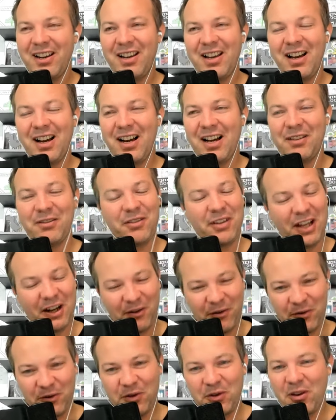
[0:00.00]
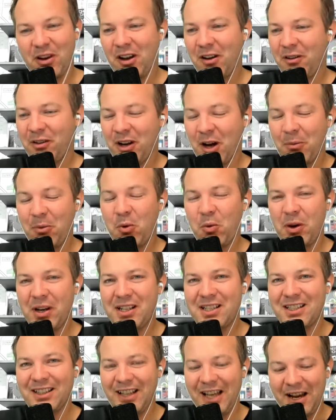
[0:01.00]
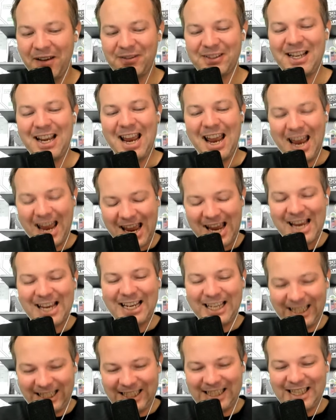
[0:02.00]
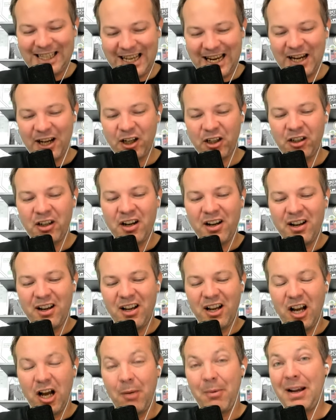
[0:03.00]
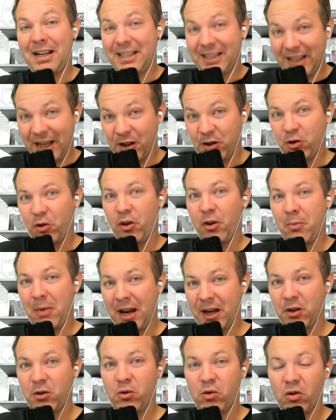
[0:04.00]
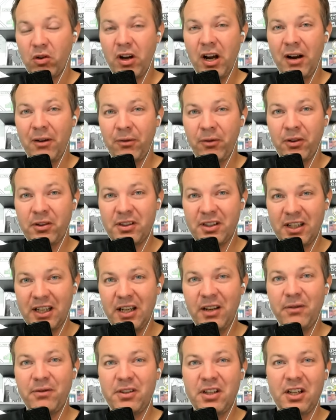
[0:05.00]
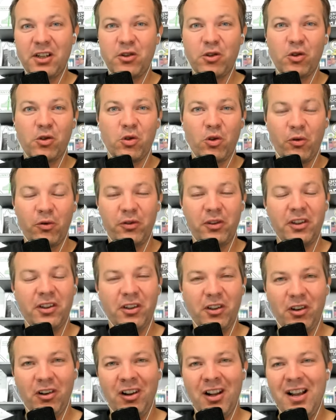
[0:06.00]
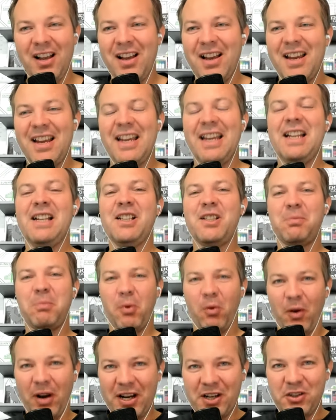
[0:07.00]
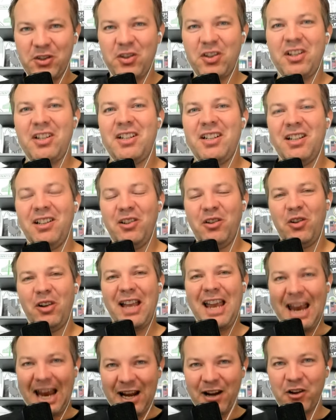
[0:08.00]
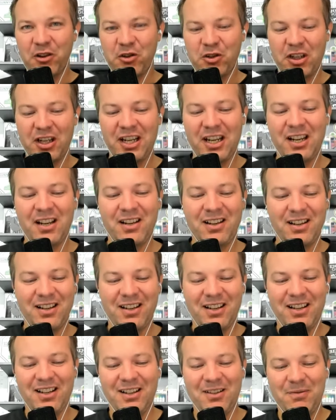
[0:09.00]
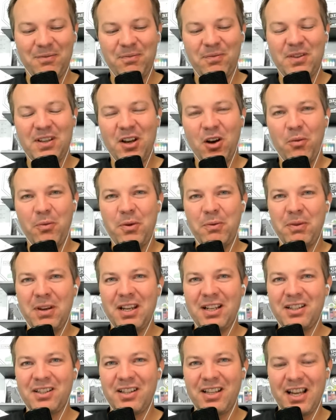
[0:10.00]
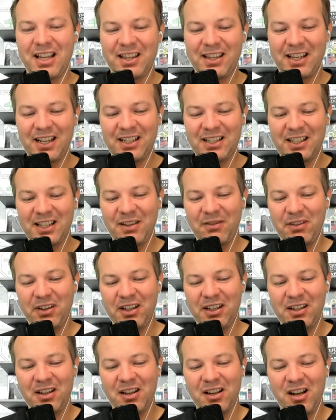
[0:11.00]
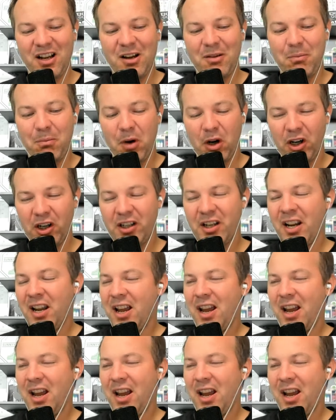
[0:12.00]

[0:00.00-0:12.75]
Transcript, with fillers: Uh, you've got a, a couple weeks left. Hang in there. Um, I scheduled the My Google Conference to give teachers hopefully a little inspiration, a little energy um, to help them get to that Thanksgiving uh, mark.